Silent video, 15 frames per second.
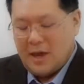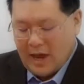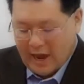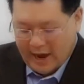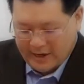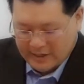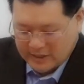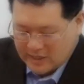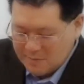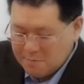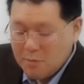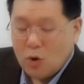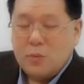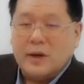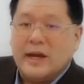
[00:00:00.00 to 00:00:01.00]
and
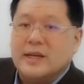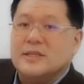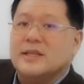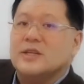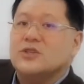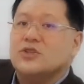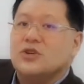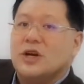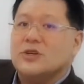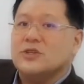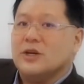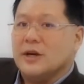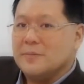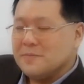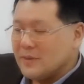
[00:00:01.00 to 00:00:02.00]
immobilize that
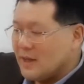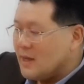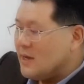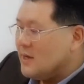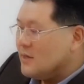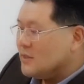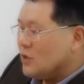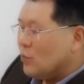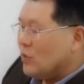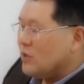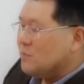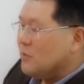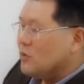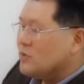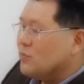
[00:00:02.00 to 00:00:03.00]
structure. So with
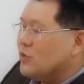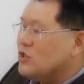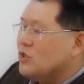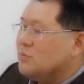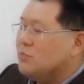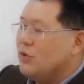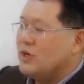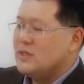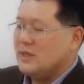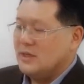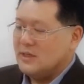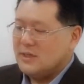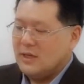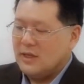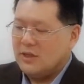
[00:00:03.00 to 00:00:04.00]
most rigid
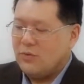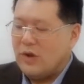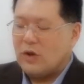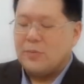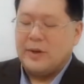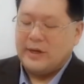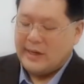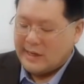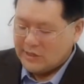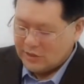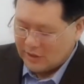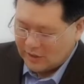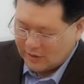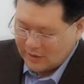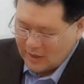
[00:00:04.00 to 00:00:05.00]
braces, the
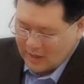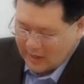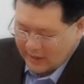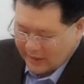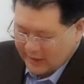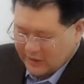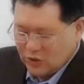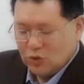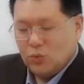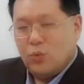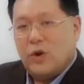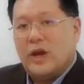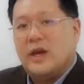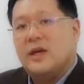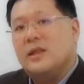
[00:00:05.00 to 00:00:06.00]
recommendation is to
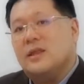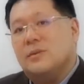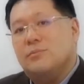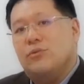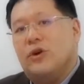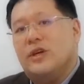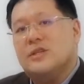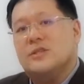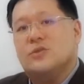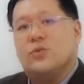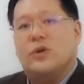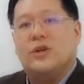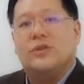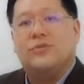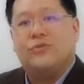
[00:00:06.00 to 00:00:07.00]
wear the brace
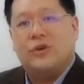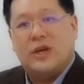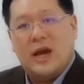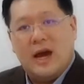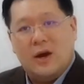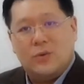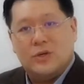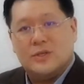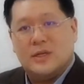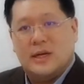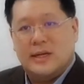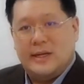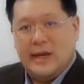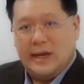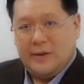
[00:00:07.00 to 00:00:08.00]
23 hours a
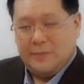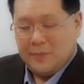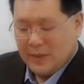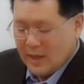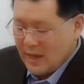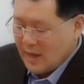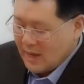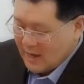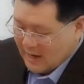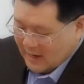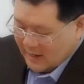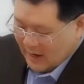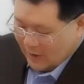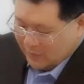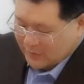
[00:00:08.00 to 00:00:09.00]
day.
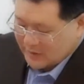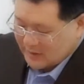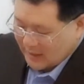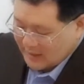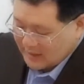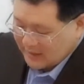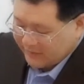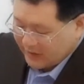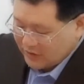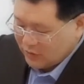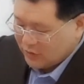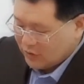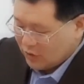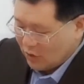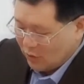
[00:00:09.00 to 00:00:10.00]
Now, studies have actually
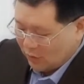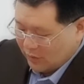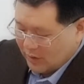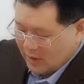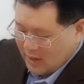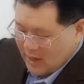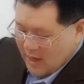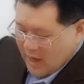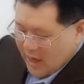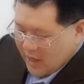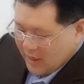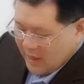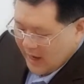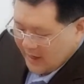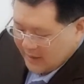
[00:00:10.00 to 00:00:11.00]
shown
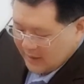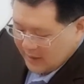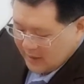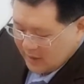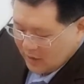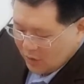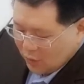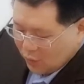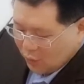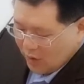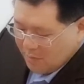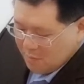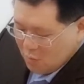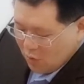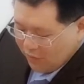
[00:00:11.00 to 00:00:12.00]
that
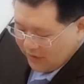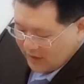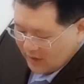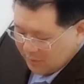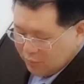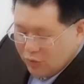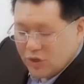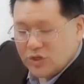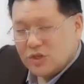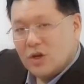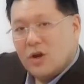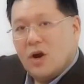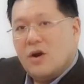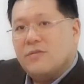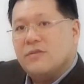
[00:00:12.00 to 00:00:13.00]
removing the pressure
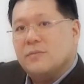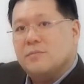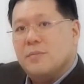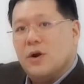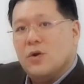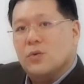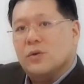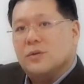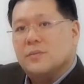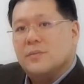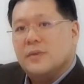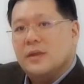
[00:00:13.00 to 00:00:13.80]
off a bone